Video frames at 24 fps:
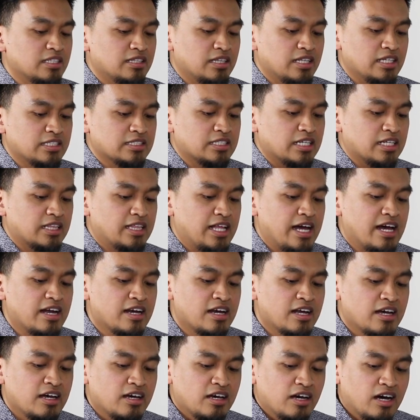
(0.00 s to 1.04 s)
and things yeah. like
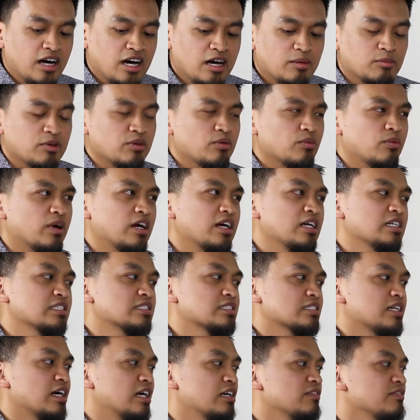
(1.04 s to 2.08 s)
that, um
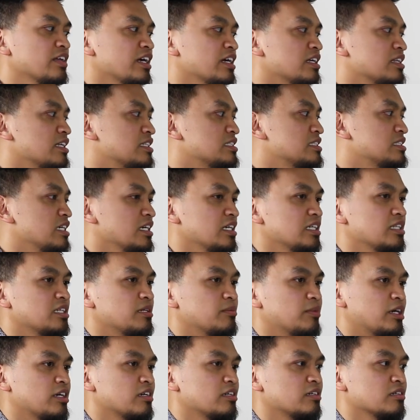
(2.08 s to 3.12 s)
whereas kind of like let's say in the
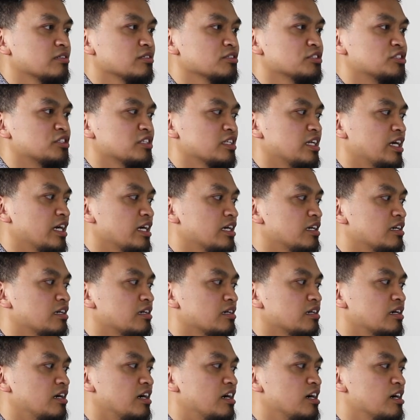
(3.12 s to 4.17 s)
American culture, like
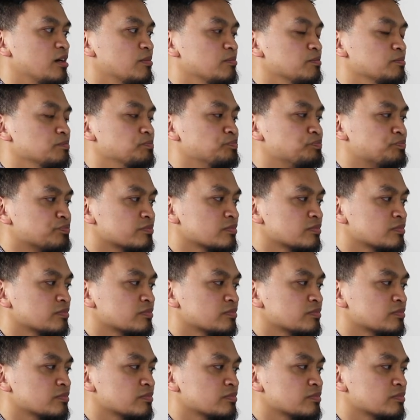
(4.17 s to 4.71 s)
um